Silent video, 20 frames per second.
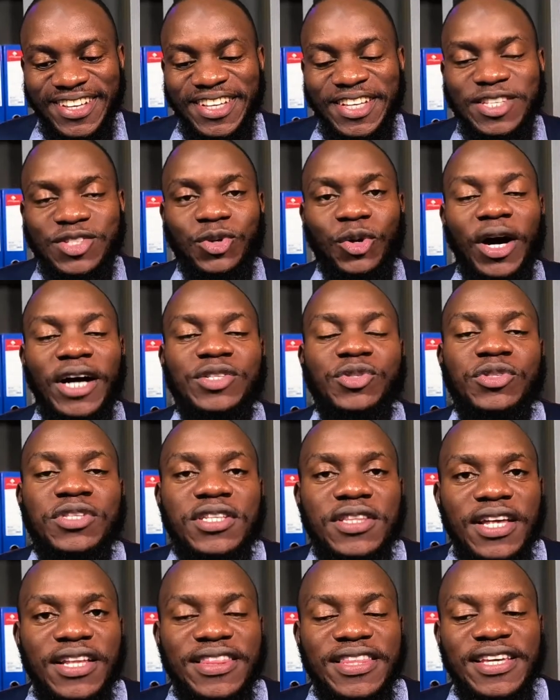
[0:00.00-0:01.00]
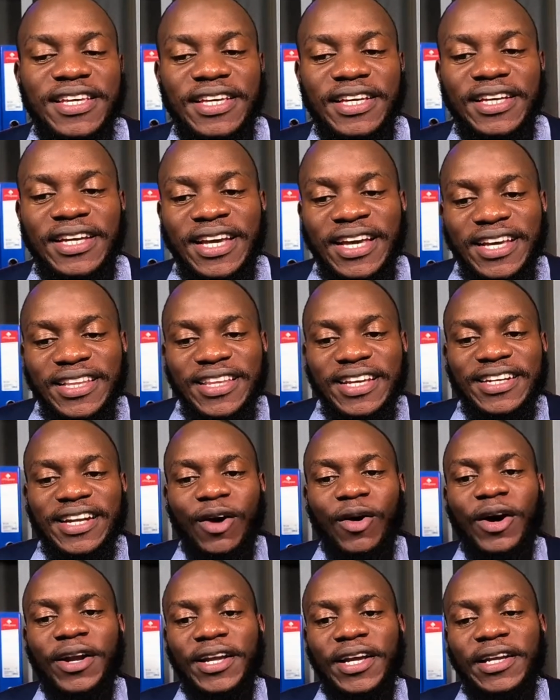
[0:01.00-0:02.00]
So as you sit there thinking that
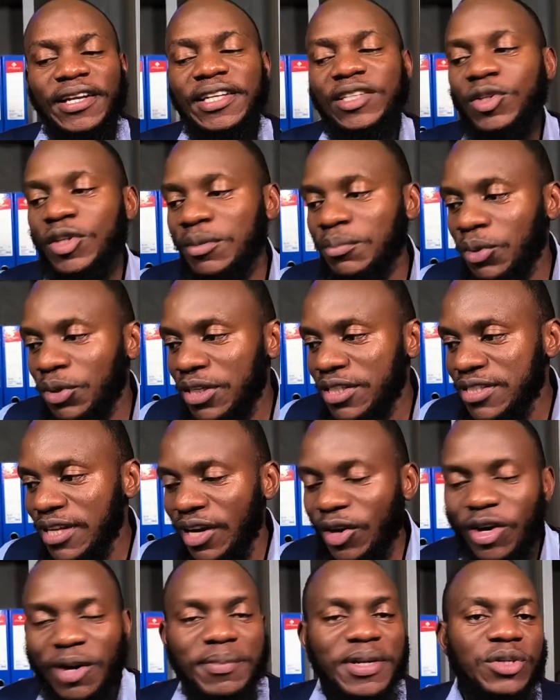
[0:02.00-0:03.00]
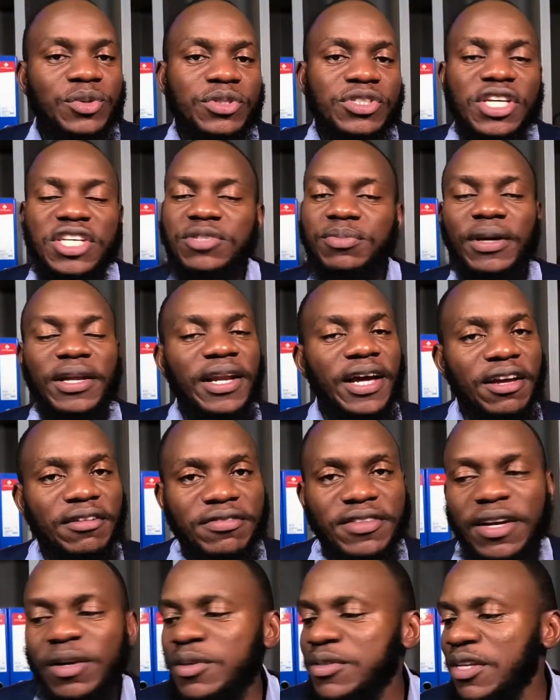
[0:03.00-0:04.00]
our regulatory bodies are coming to change my life,
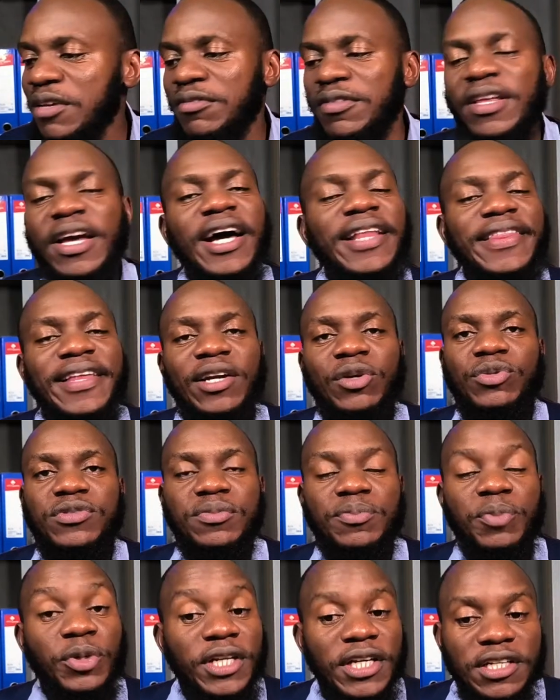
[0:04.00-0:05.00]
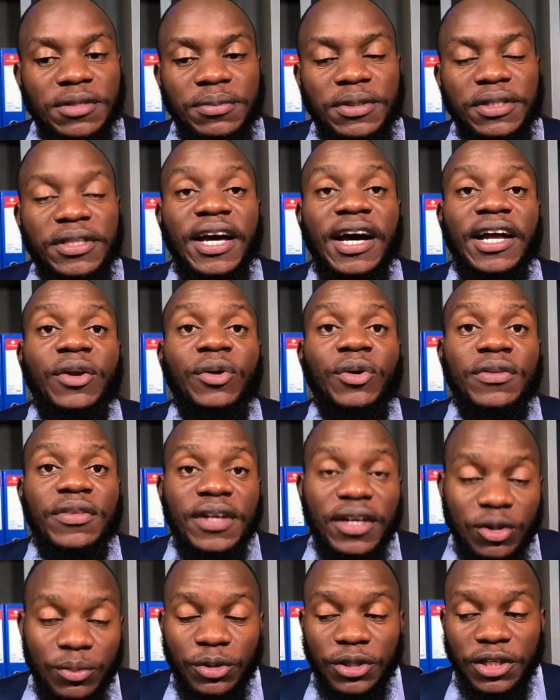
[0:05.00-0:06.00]
they will say they are there to protect me. They are not there
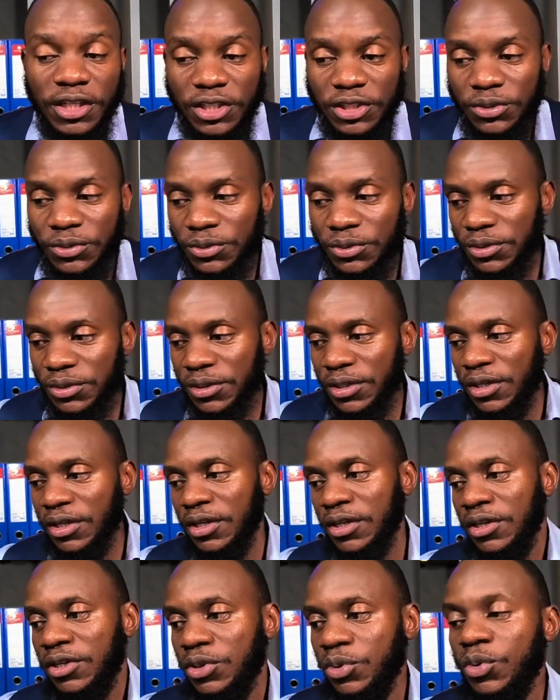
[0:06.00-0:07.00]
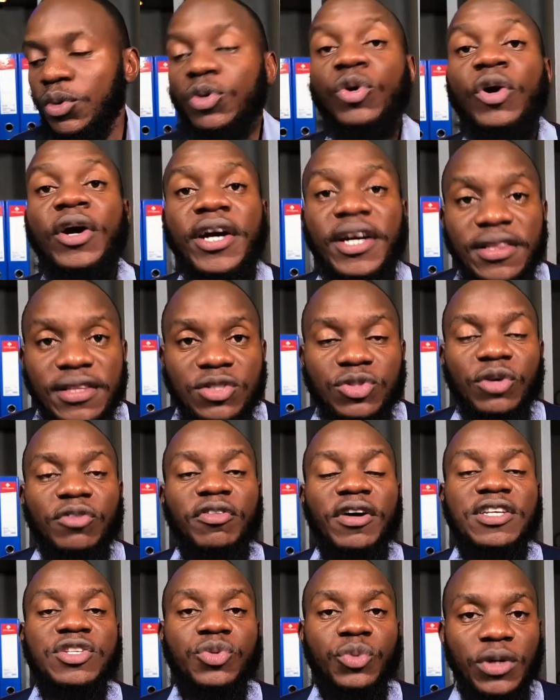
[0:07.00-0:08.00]
to protect you. Your health is your
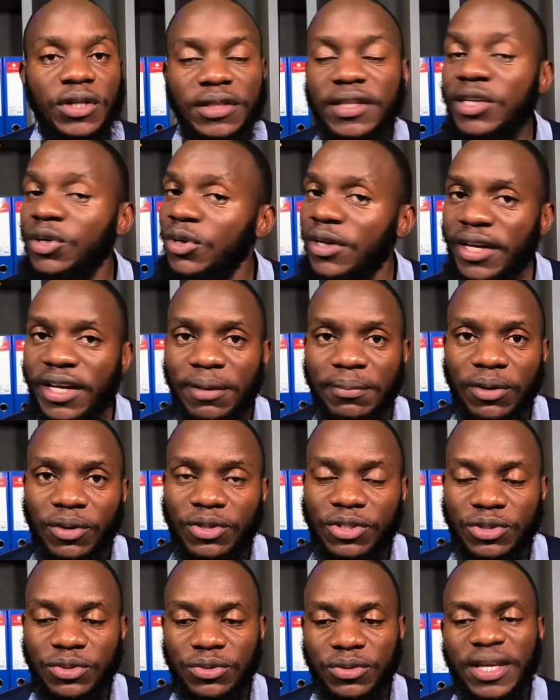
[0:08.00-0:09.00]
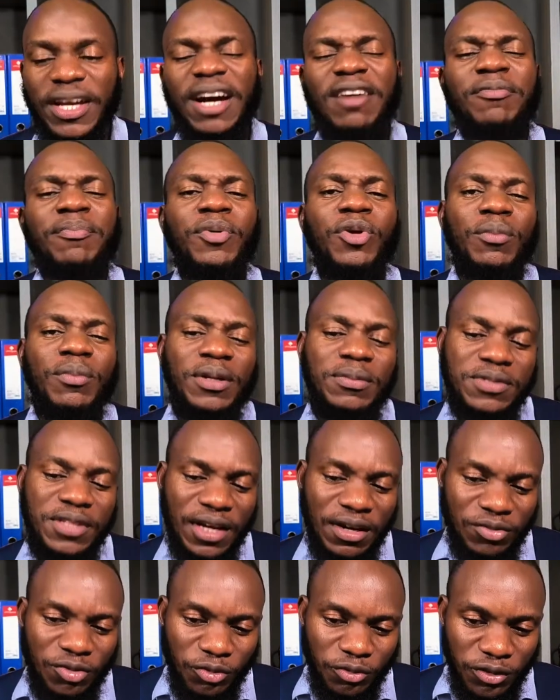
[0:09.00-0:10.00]
first wealth. They don't care about you. They have problems they
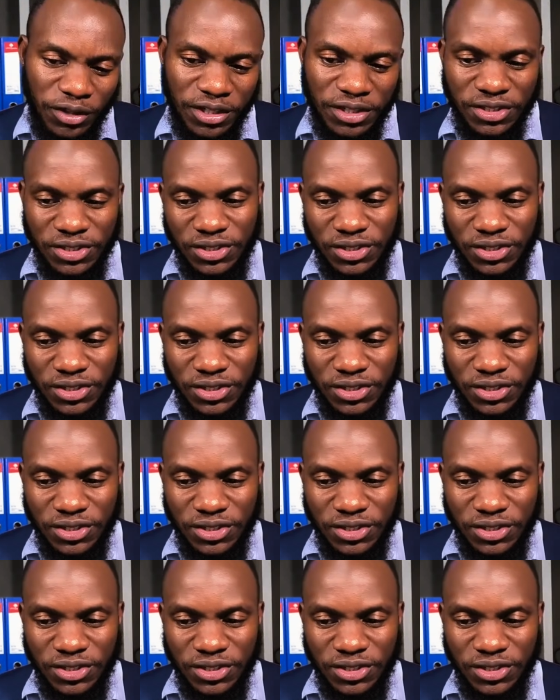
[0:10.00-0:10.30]
have to fix.